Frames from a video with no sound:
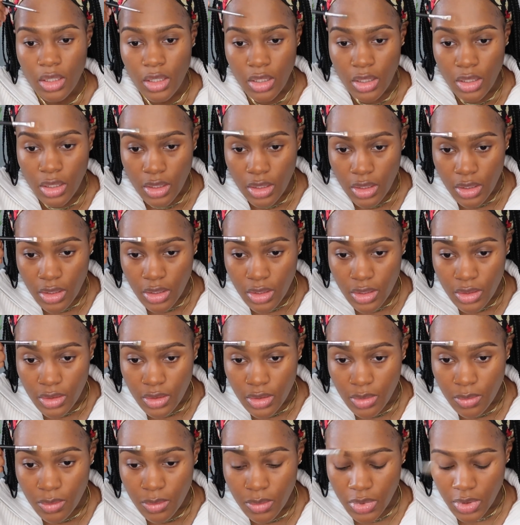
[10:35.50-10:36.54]

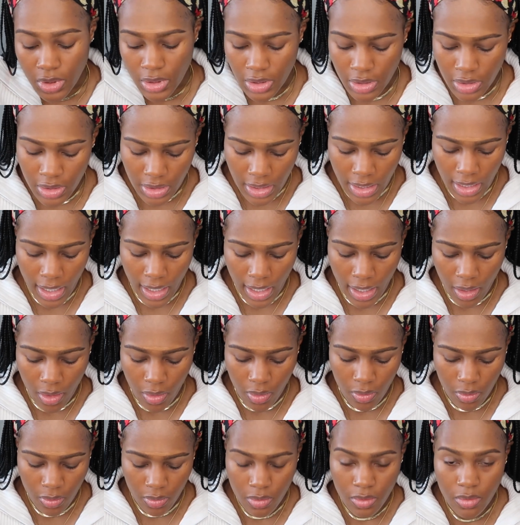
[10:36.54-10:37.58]
and blend that
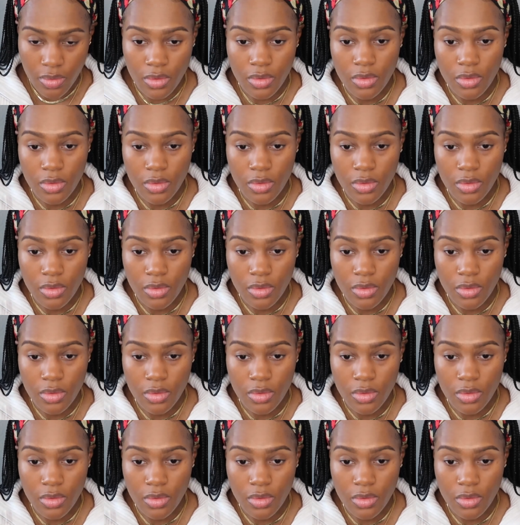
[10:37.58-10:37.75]
out.